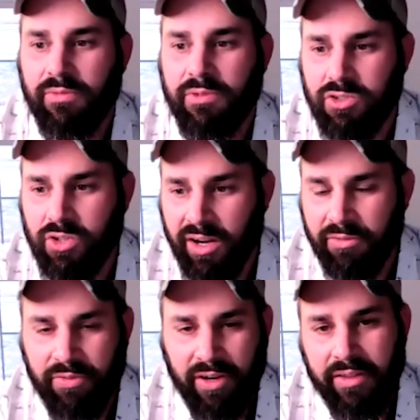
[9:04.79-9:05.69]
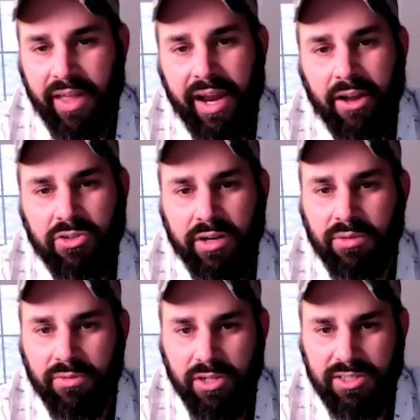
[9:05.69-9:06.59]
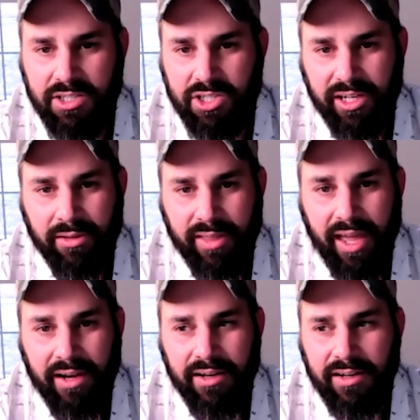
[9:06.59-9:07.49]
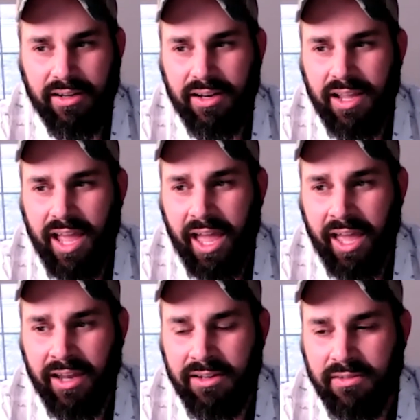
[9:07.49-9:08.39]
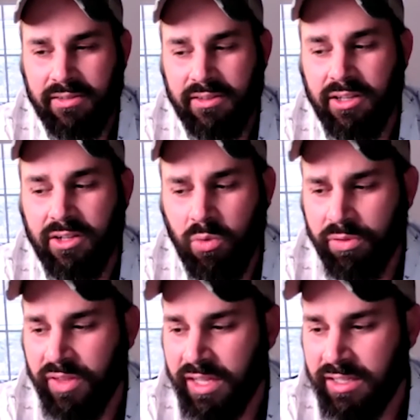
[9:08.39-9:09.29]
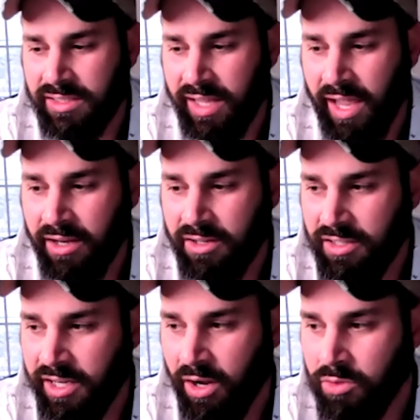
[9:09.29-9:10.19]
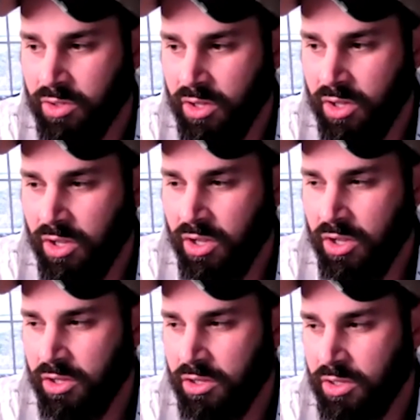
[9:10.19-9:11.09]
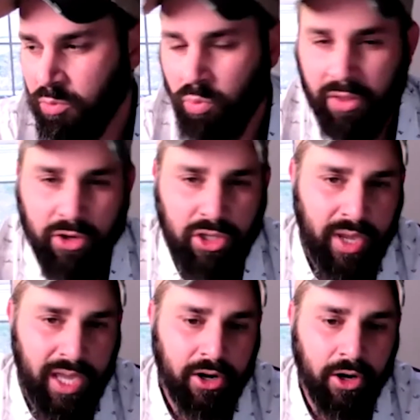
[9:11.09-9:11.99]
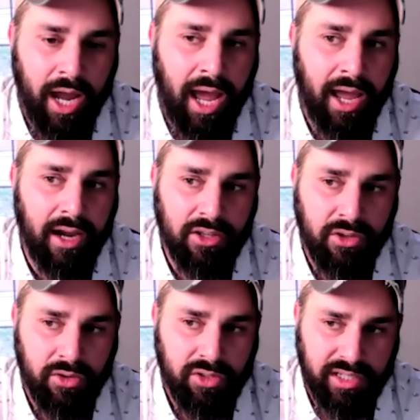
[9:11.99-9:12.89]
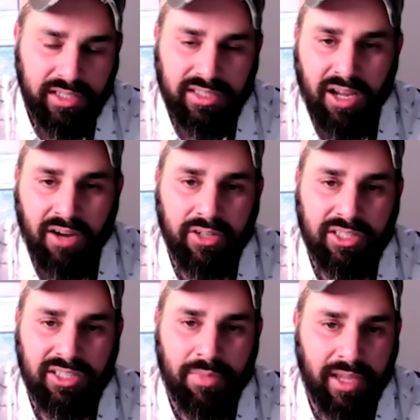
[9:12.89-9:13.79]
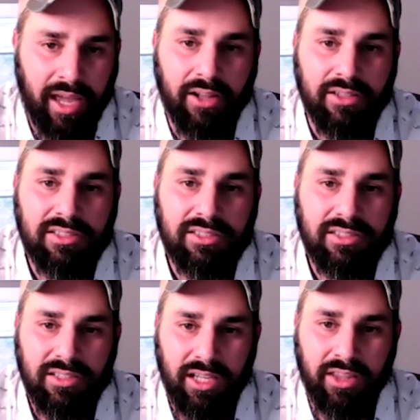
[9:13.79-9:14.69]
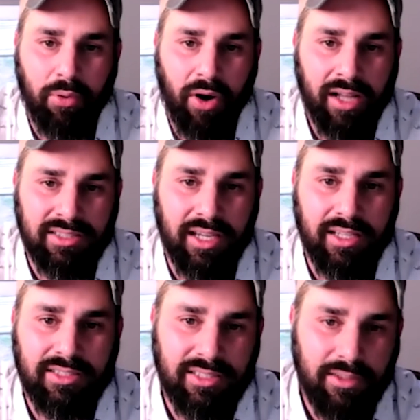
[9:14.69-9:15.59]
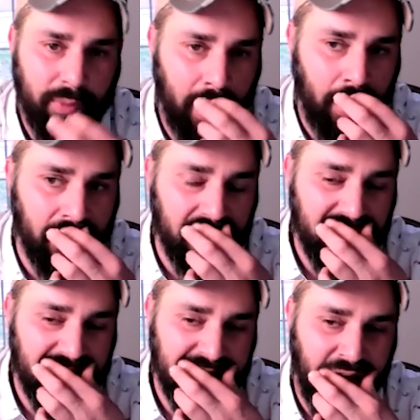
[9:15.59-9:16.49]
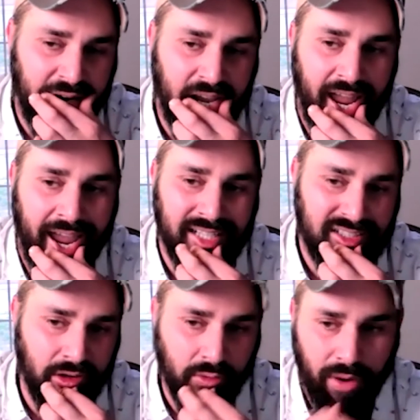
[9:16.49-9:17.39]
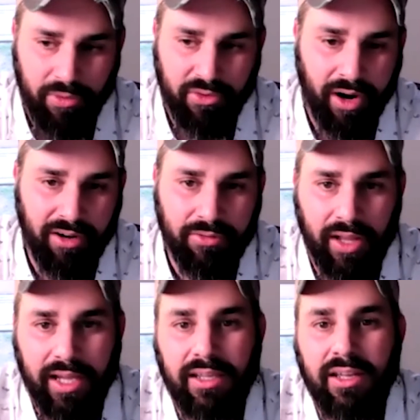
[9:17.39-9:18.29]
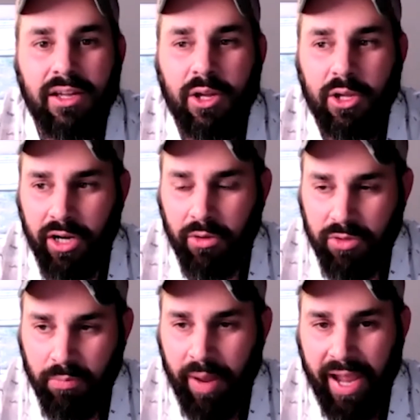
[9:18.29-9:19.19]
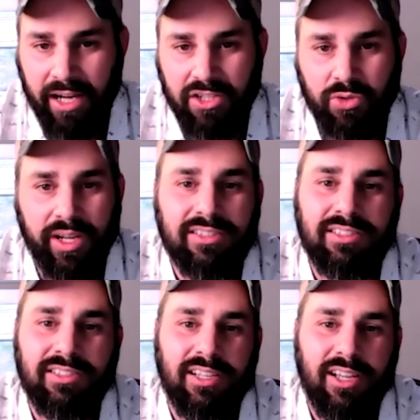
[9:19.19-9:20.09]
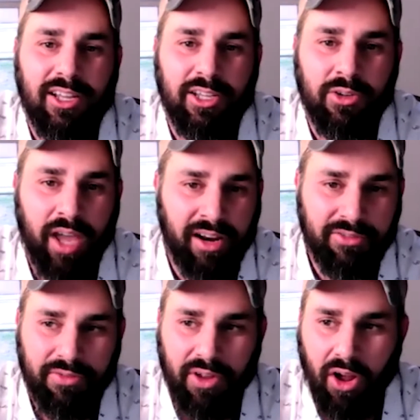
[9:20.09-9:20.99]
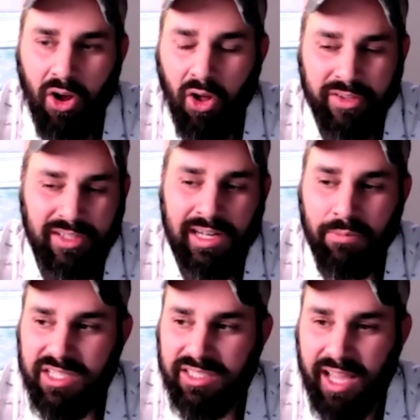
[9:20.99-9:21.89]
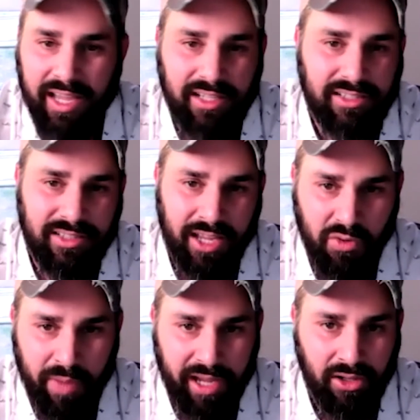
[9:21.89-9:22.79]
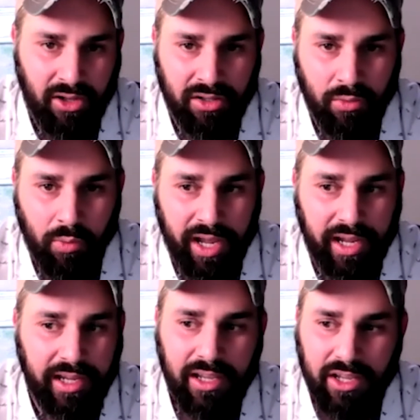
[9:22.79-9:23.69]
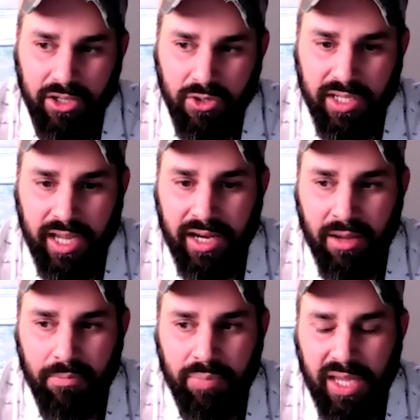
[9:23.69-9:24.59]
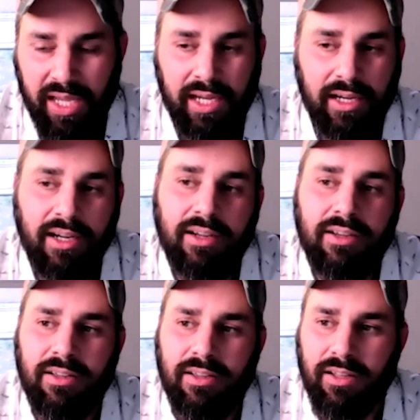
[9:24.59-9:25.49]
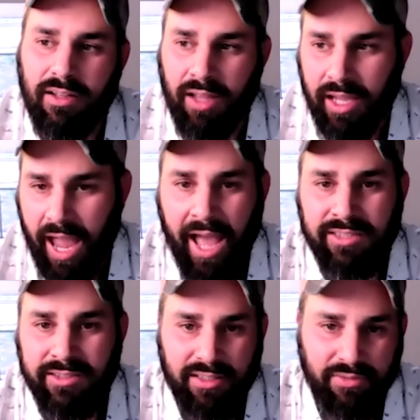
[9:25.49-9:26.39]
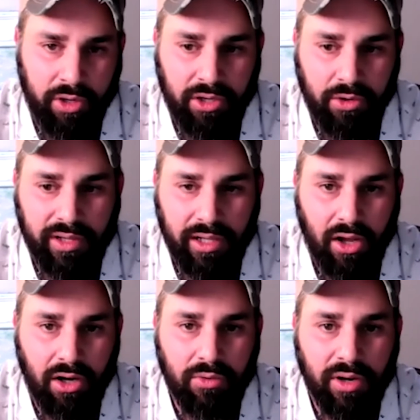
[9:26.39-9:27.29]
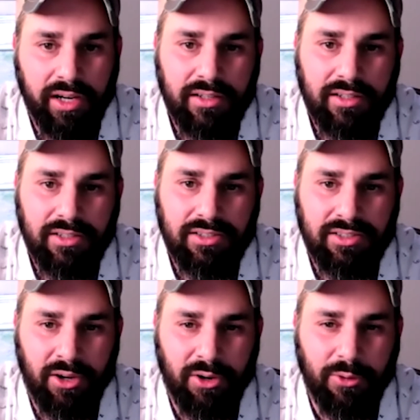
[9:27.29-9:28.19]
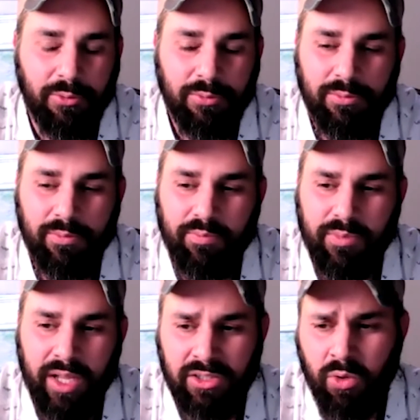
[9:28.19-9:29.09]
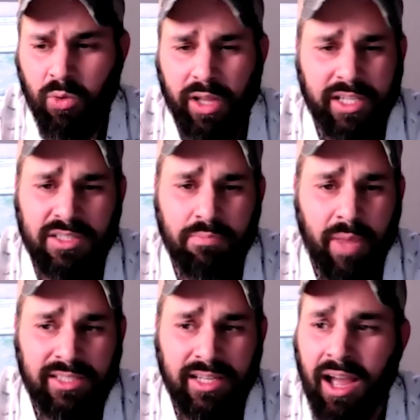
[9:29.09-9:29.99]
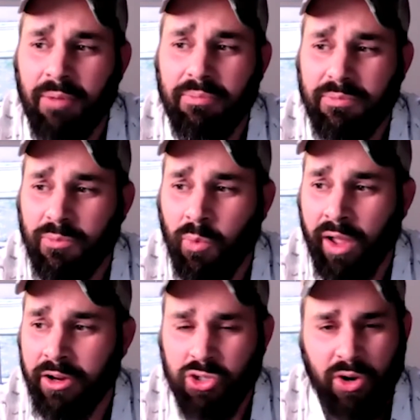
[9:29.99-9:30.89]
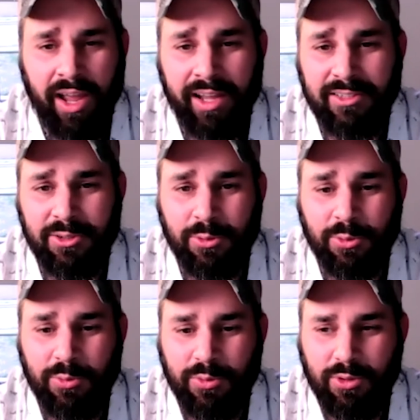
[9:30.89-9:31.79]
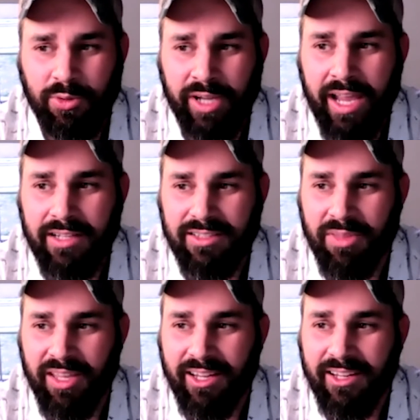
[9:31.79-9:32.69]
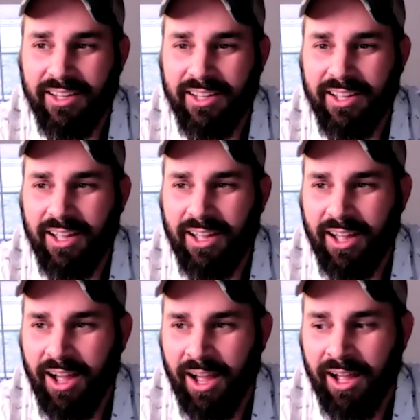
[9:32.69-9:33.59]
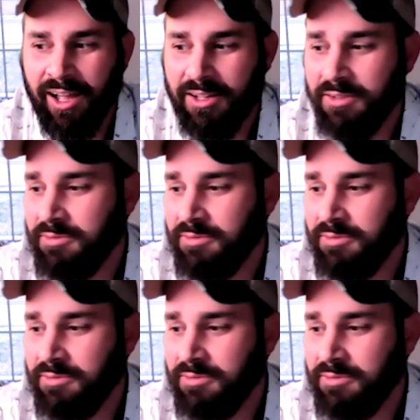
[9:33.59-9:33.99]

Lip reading: trying to figure that out, trying to reverse engineer that. And the cool thing is that whether you hit it or not, you usually discover something else in the process, and that kind of adds to your repertoire of like, your bag of tricks. You kind of all these little mistakes that you make along the way usually end up being like assets for you in the long run. So it's cool, like just messing up while you're trying to create something uh,